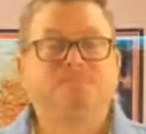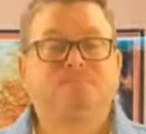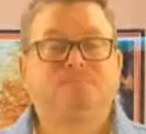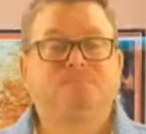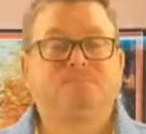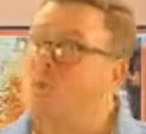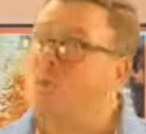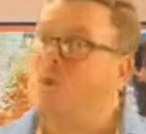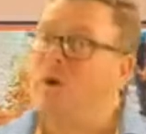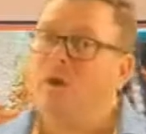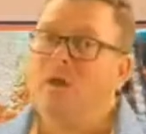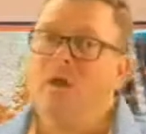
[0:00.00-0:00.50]

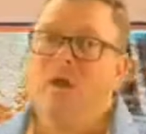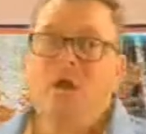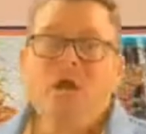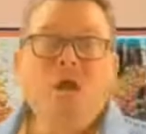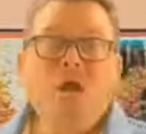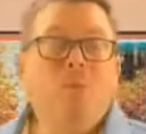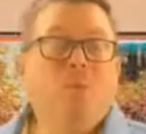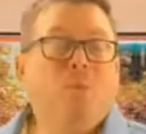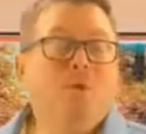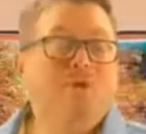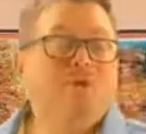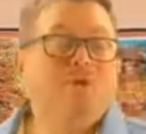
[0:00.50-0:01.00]
Well,
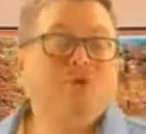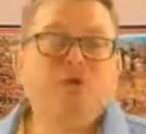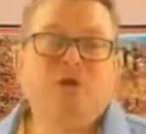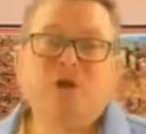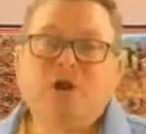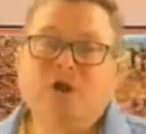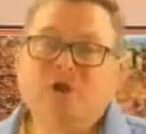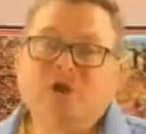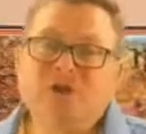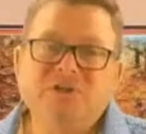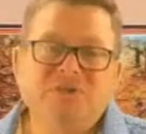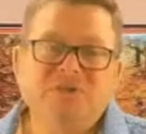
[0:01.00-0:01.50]
we sure aren't
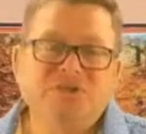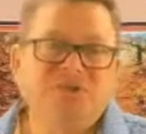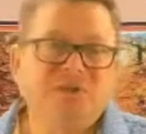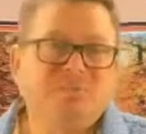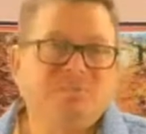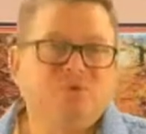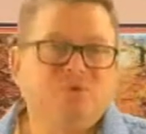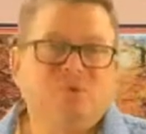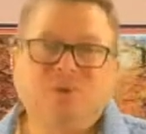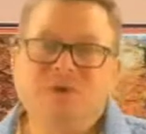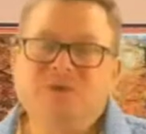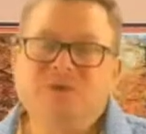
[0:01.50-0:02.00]
going to ship
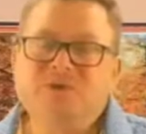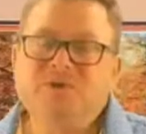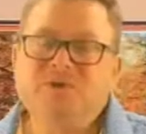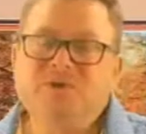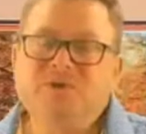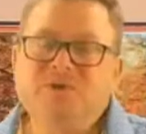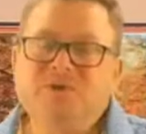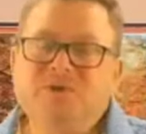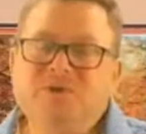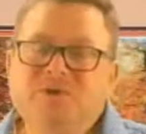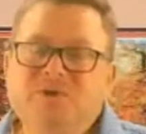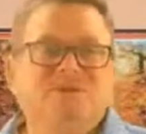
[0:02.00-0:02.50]

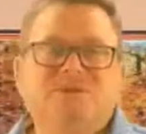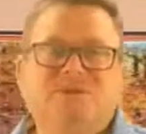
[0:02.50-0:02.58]
$22